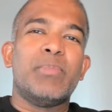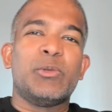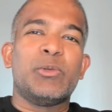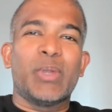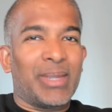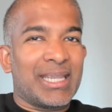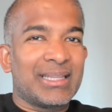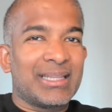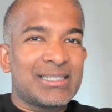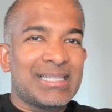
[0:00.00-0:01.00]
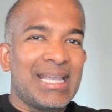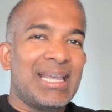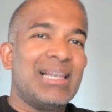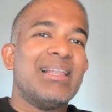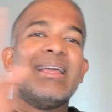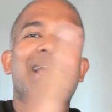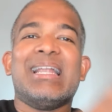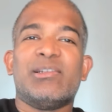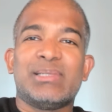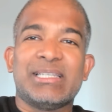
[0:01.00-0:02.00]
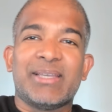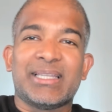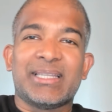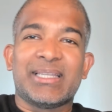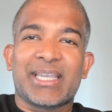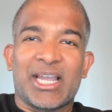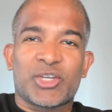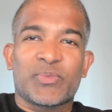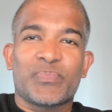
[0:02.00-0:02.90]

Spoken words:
between making the sale and receiving the cash.